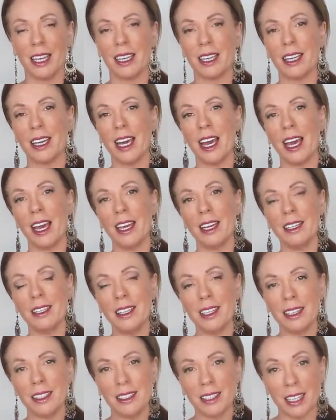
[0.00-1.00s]

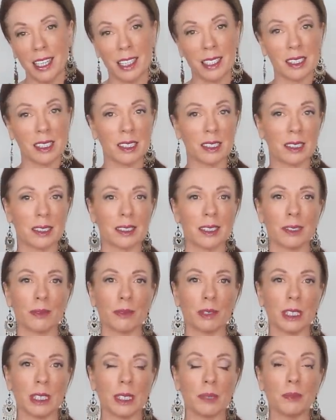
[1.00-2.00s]
Can narcissists
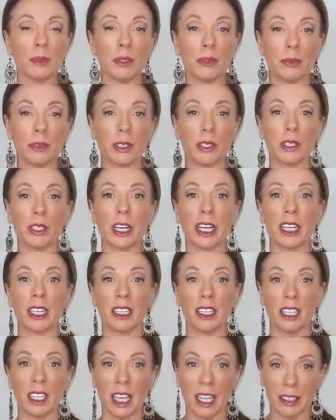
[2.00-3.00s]
really move on like
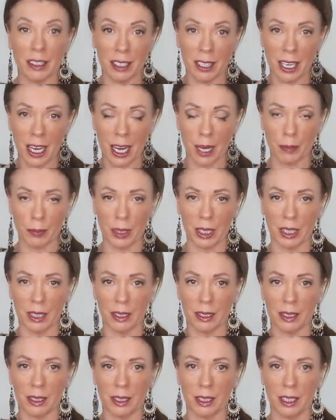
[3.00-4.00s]
nothing
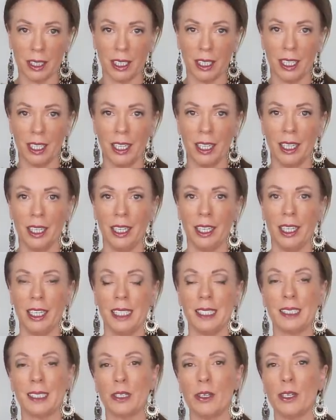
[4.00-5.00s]
happened?
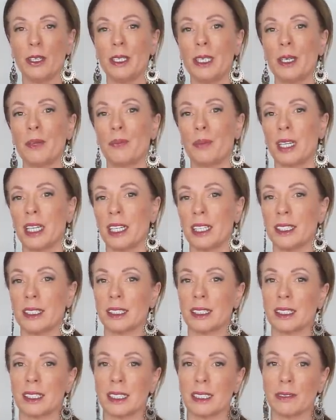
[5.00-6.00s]
It certainly
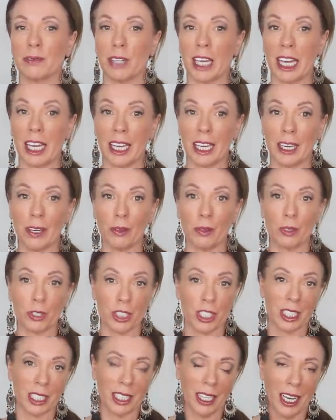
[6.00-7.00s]
appears as if he or
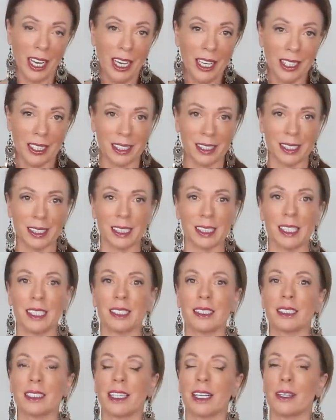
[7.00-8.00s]
she has
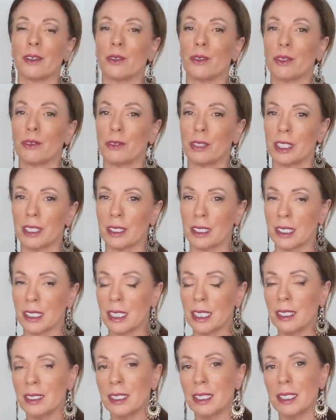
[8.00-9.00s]
sailed off into the
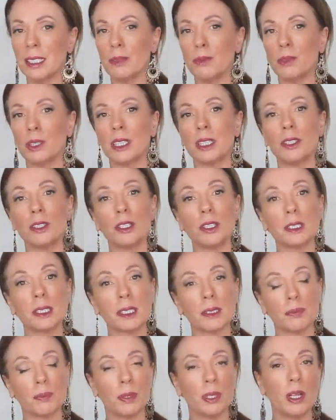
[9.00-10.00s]
sunset with a new
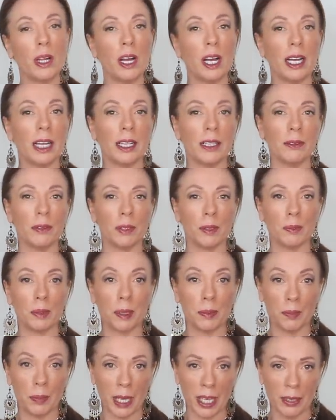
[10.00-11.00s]
supply, the
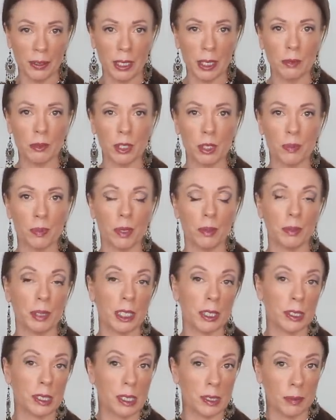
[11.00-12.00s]
big bounty, which probably
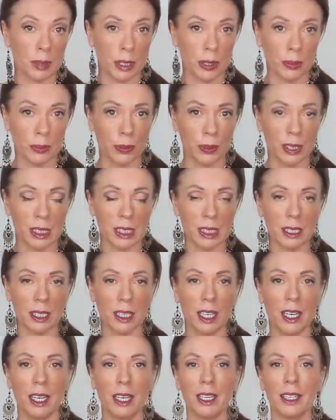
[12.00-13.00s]
used to be yours,
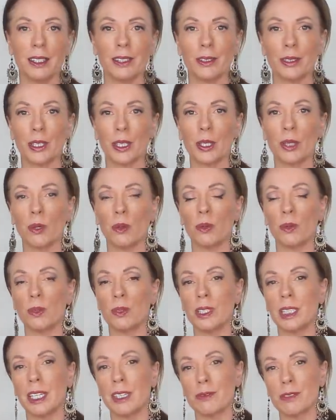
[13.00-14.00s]
looking all
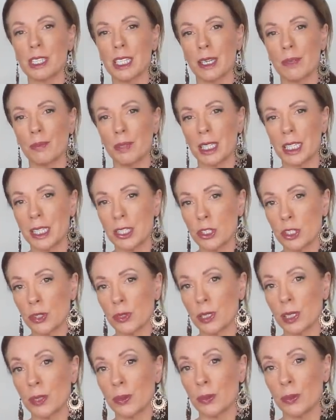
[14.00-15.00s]
loved up,
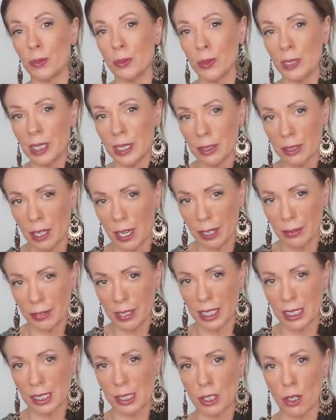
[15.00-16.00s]
enjoying all that life
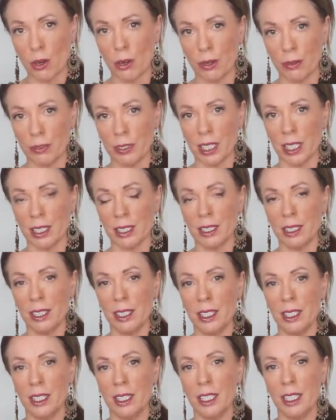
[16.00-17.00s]
has to offer.
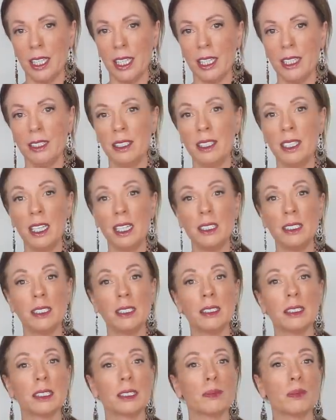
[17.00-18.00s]
And the
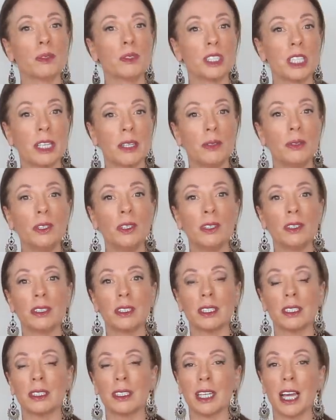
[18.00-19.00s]
narcissist will tell you
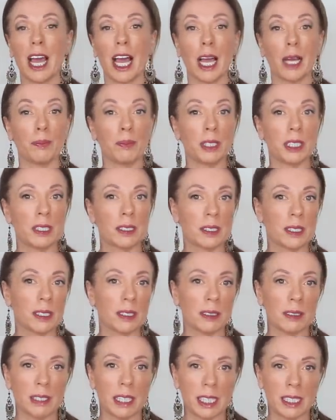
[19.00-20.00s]
that they're happy to see
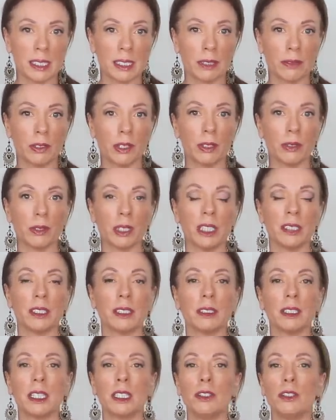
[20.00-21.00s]
the last of you and
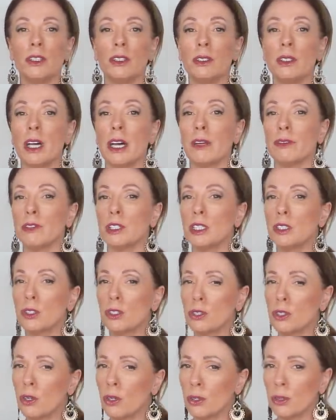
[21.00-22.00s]
that their new life is
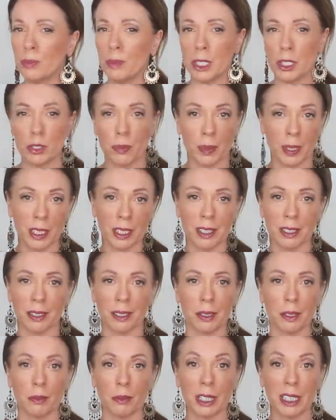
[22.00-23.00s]
so much better
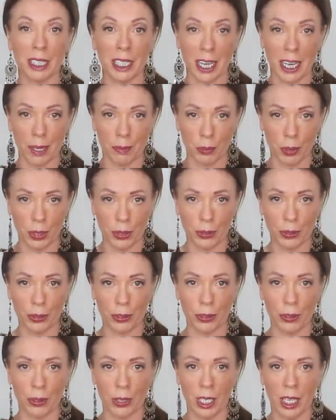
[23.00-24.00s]
than the one they had with
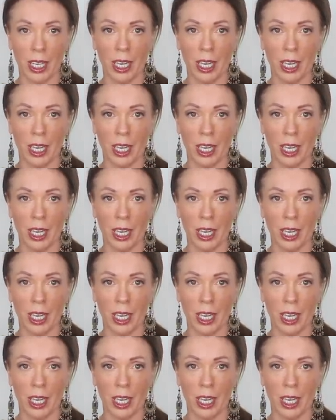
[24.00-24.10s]
you.